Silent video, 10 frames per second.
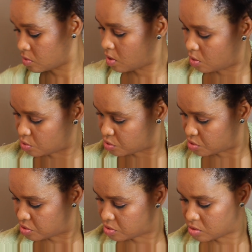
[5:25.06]
Oh
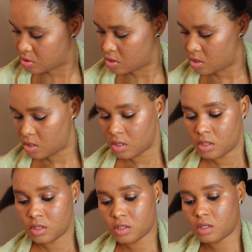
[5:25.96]
shit.
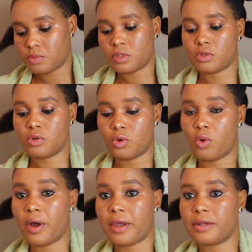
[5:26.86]
So I'm just going to
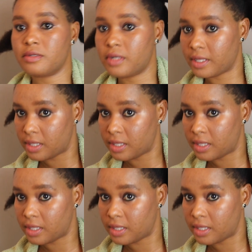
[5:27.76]
go ahead like